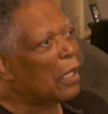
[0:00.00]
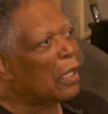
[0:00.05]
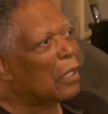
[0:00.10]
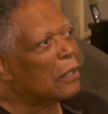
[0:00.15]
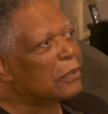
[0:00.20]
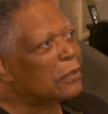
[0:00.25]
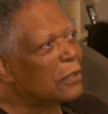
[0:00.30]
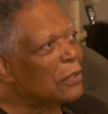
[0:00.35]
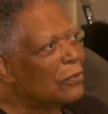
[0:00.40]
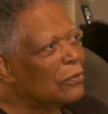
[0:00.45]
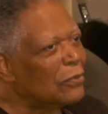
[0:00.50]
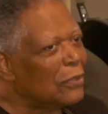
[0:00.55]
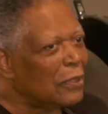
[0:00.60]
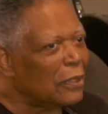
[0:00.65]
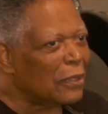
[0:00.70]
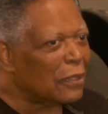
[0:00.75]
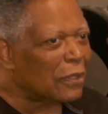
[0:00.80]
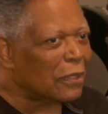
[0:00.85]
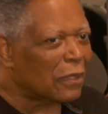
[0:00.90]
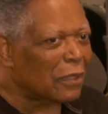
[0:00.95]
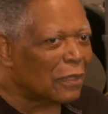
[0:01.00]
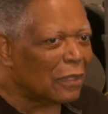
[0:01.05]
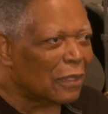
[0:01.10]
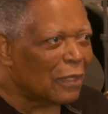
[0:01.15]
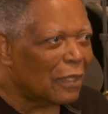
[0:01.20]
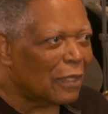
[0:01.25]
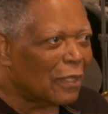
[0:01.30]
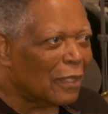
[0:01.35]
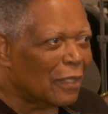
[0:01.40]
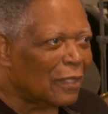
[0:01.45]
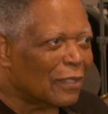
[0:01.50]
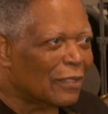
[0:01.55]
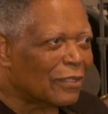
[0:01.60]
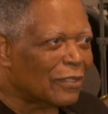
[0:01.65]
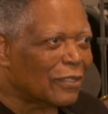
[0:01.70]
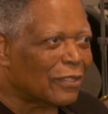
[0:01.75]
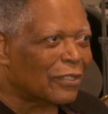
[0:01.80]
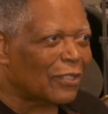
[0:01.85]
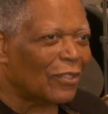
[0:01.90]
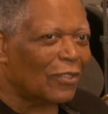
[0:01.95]
I said, really?
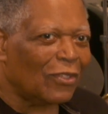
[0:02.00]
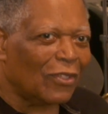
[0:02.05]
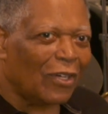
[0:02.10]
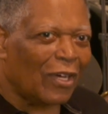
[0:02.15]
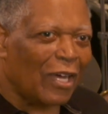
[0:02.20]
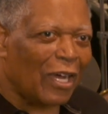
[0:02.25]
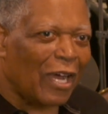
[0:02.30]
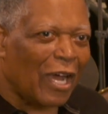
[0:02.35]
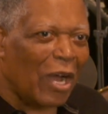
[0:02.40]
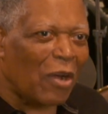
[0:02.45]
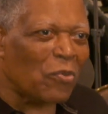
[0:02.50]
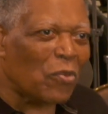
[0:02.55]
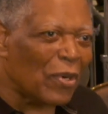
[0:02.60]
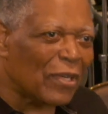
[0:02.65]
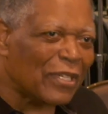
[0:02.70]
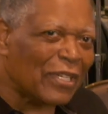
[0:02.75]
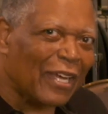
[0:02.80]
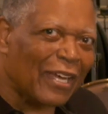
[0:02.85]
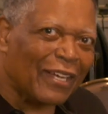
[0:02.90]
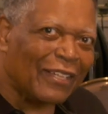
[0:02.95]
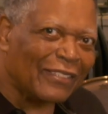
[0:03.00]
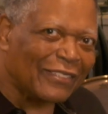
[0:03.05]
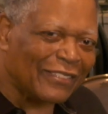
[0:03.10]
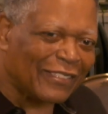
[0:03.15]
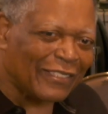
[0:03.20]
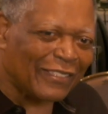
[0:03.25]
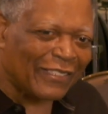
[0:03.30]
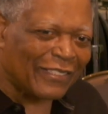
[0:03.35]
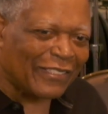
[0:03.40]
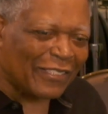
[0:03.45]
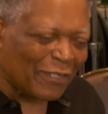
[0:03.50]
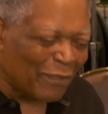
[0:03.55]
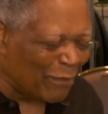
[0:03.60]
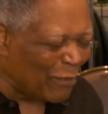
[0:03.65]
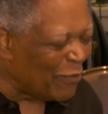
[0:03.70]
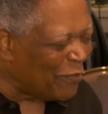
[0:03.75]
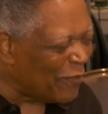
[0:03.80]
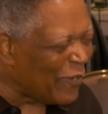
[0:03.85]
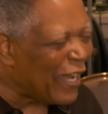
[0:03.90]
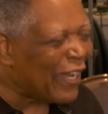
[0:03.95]
So I went down to the
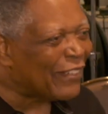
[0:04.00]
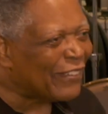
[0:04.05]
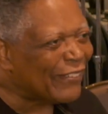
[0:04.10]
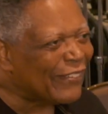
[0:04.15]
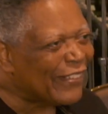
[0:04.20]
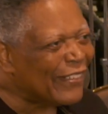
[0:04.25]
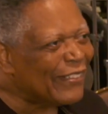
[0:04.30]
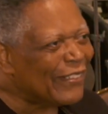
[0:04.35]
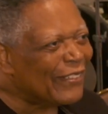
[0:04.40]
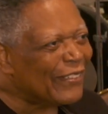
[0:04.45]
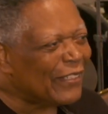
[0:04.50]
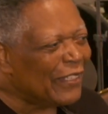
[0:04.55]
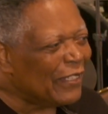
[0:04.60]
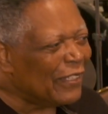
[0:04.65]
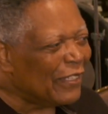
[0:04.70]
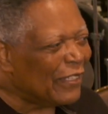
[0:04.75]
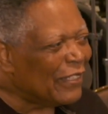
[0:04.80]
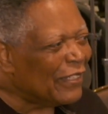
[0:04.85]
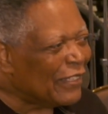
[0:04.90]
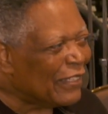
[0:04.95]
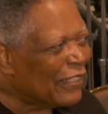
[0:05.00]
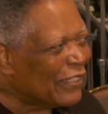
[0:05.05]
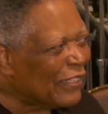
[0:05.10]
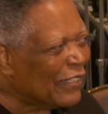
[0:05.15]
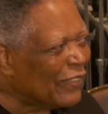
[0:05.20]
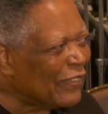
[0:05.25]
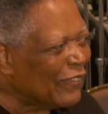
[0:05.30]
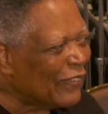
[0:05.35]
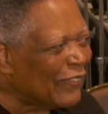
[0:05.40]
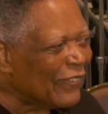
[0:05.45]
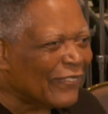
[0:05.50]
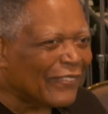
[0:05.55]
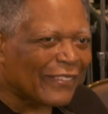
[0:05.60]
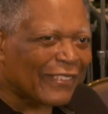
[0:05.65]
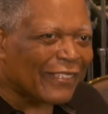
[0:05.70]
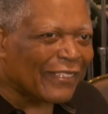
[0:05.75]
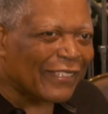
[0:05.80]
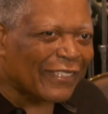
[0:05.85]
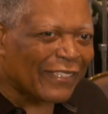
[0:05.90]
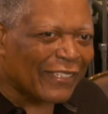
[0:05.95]
cymbal factory, you know,
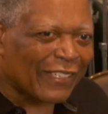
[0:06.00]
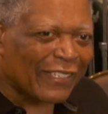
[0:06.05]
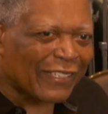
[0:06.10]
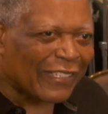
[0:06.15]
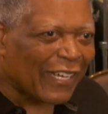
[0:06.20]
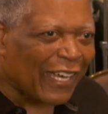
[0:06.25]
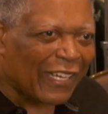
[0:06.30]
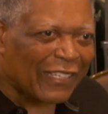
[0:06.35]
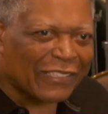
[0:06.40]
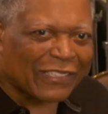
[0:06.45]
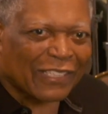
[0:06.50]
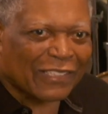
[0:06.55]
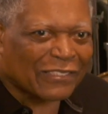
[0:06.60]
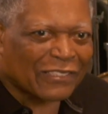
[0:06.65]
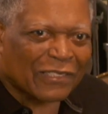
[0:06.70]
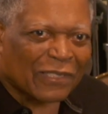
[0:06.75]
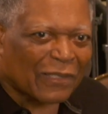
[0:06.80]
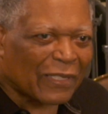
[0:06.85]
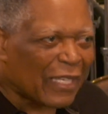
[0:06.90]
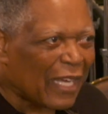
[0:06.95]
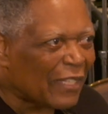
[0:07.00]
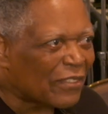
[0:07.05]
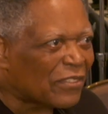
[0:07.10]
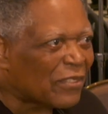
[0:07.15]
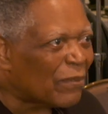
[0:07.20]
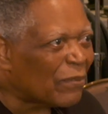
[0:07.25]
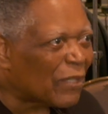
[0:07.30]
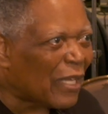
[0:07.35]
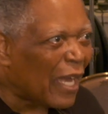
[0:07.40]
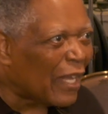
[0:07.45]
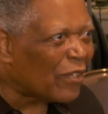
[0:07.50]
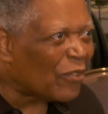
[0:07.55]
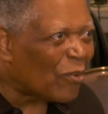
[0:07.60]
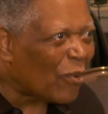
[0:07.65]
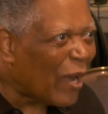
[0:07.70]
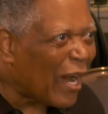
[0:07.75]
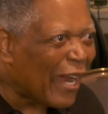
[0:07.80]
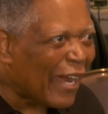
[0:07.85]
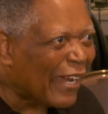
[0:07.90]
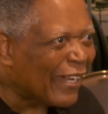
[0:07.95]
I guess I got some kind of
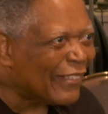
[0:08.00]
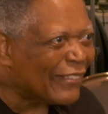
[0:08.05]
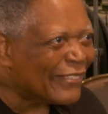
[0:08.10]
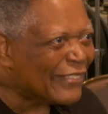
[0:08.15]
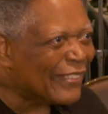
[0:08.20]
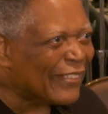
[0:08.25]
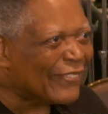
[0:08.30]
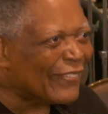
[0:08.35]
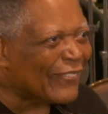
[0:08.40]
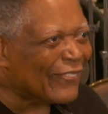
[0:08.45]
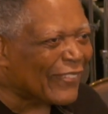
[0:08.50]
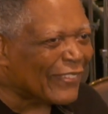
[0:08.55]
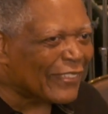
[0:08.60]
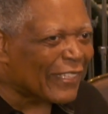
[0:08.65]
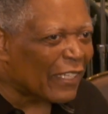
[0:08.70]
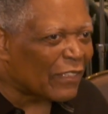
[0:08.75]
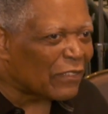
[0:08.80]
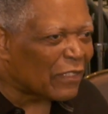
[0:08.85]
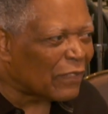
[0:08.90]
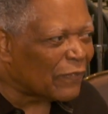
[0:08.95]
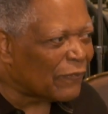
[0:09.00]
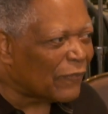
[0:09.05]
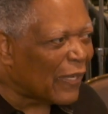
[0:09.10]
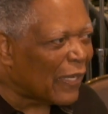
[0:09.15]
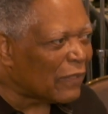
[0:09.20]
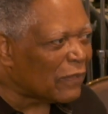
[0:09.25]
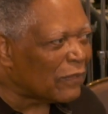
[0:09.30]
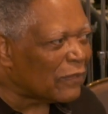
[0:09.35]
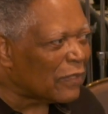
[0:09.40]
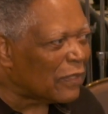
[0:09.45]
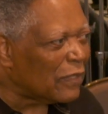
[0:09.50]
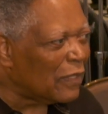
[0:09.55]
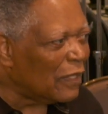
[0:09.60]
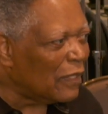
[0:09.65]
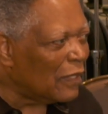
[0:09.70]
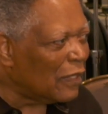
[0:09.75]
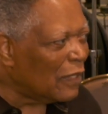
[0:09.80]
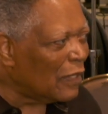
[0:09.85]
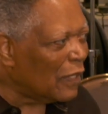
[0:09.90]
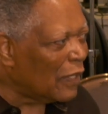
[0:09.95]
ride or something, went down to the factory.
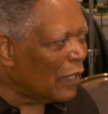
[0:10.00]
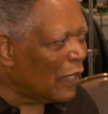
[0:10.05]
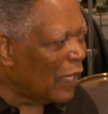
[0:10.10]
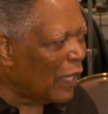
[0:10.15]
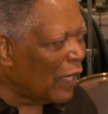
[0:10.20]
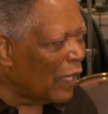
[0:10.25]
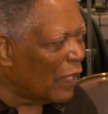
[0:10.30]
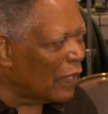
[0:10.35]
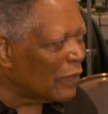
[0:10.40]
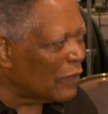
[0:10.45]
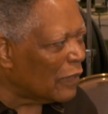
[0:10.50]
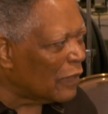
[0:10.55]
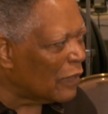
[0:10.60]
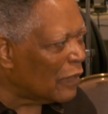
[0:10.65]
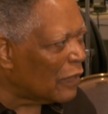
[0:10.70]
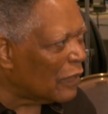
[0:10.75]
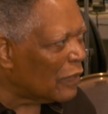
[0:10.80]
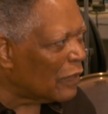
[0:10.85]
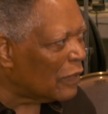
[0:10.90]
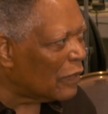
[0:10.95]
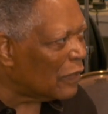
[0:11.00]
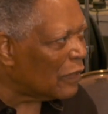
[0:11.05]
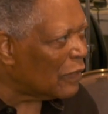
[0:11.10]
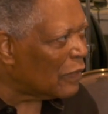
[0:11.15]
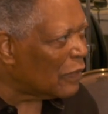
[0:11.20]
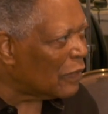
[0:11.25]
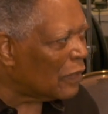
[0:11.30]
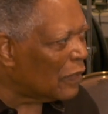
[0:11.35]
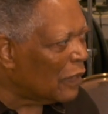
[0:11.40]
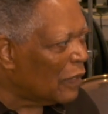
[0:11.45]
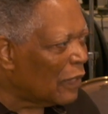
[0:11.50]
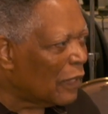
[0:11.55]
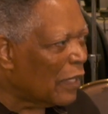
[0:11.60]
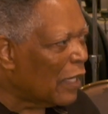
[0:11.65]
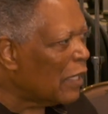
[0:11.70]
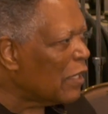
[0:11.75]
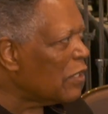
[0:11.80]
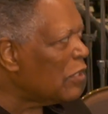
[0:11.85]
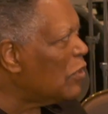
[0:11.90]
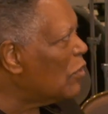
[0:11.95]
And
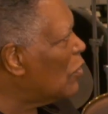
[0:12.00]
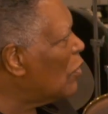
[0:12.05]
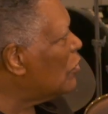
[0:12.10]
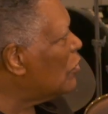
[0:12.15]
you know,